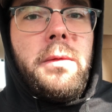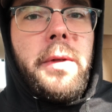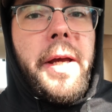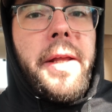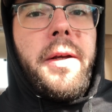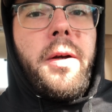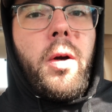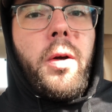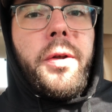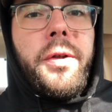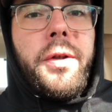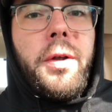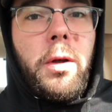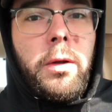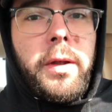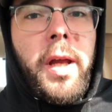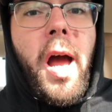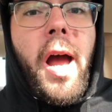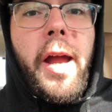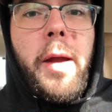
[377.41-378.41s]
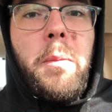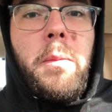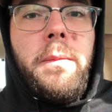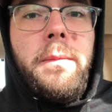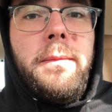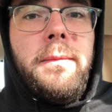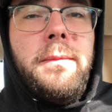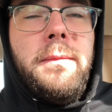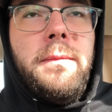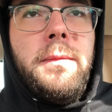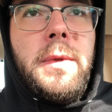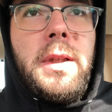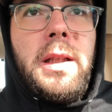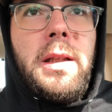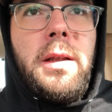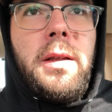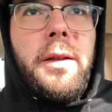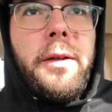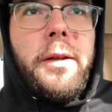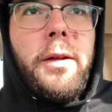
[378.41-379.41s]
and they're on your time.
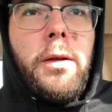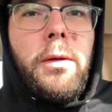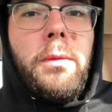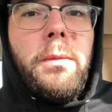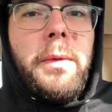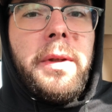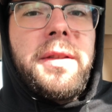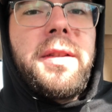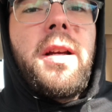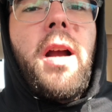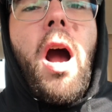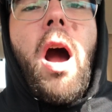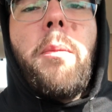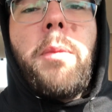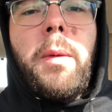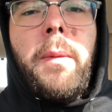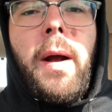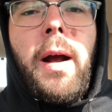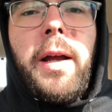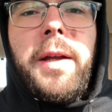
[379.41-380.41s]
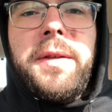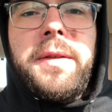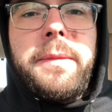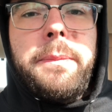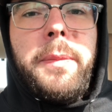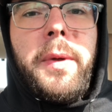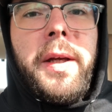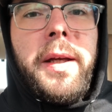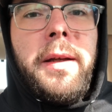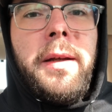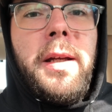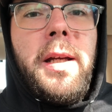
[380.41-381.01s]
It's a compromise, but